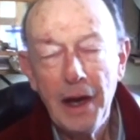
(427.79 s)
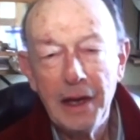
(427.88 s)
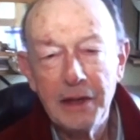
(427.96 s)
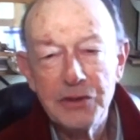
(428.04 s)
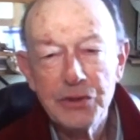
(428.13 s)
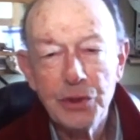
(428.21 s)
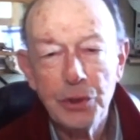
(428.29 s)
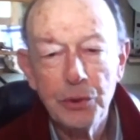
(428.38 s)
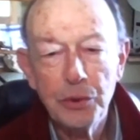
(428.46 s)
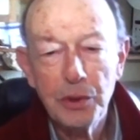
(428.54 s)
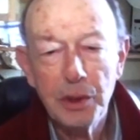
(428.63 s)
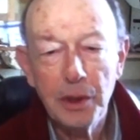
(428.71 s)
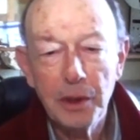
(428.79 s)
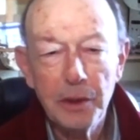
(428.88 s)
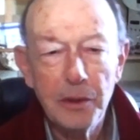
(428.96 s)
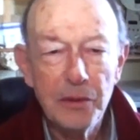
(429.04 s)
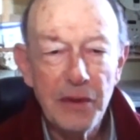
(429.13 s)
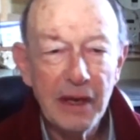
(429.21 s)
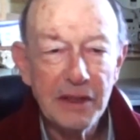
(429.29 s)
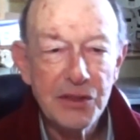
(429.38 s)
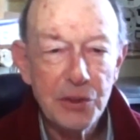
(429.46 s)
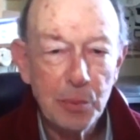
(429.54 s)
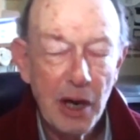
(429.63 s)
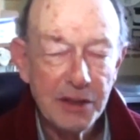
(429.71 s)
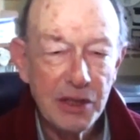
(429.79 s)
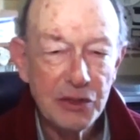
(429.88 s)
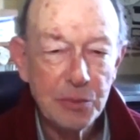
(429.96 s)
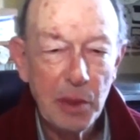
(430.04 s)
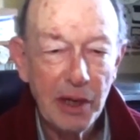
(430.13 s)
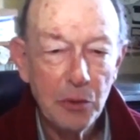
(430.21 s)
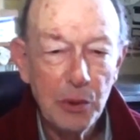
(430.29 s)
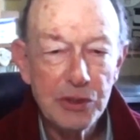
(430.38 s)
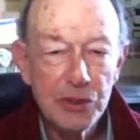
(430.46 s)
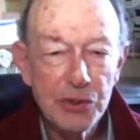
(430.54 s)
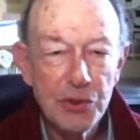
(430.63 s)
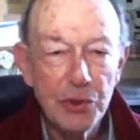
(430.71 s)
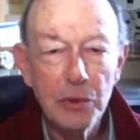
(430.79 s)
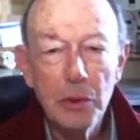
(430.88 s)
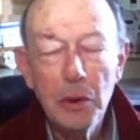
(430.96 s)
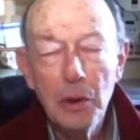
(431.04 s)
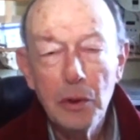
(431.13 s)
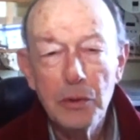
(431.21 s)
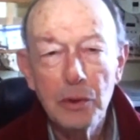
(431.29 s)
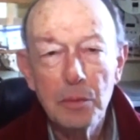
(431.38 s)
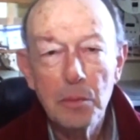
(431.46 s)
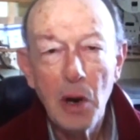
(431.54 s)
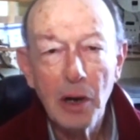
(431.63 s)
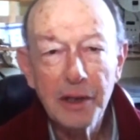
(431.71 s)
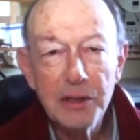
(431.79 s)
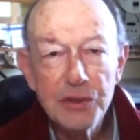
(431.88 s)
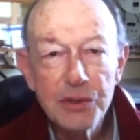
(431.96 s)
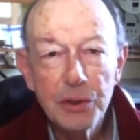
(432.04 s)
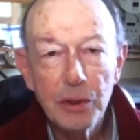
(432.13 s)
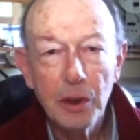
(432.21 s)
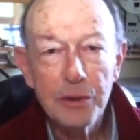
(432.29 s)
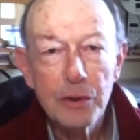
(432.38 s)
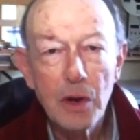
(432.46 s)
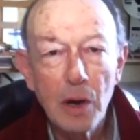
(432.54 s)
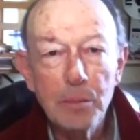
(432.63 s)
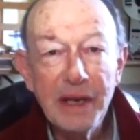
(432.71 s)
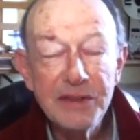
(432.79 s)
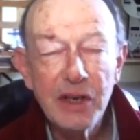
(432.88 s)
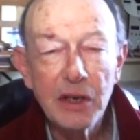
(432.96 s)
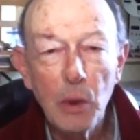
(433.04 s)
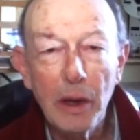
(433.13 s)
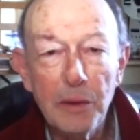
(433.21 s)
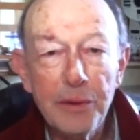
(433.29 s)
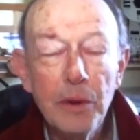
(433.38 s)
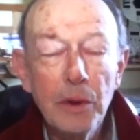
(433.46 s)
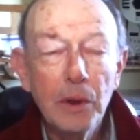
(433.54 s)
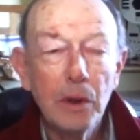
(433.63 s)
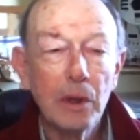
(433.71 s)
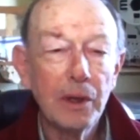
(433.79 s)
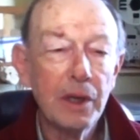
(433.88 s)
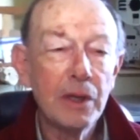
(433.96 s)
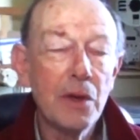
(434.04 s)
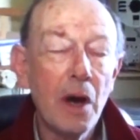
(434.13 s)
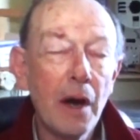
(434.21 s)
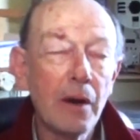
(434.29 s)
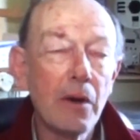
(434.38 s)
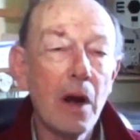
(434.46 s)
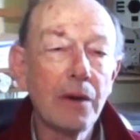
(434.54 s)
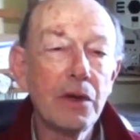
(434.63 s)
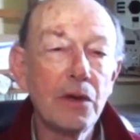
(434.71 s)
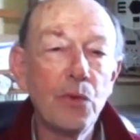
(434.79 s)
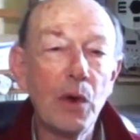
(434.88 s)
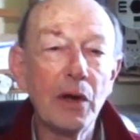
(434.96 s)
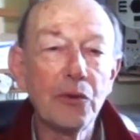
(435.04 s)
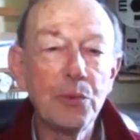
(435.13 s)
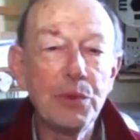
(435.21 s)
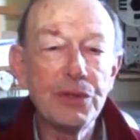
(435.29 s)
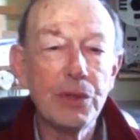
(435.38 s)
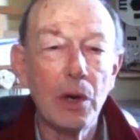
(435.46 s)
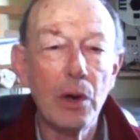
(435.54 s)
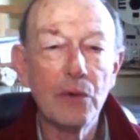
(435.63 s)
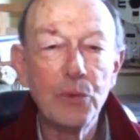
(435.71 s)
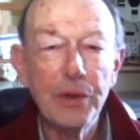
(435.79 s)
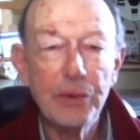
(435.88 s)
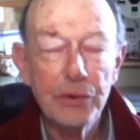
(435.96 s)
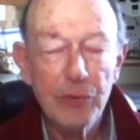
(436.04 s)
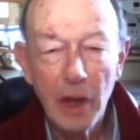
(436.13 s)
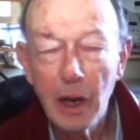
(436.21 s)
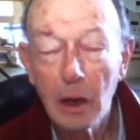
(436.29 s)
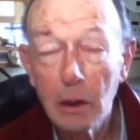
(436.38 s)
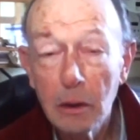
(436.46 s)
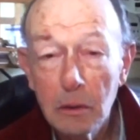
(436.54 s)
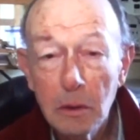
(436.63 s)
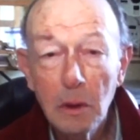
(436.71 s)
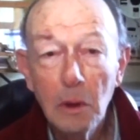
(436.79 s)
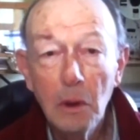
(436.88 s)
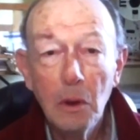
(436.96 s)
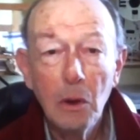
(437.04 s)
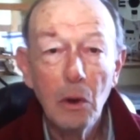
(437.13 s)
And so that's the process by which the markets under our basic wealth, in the hierarchy of wealth, we start off with air,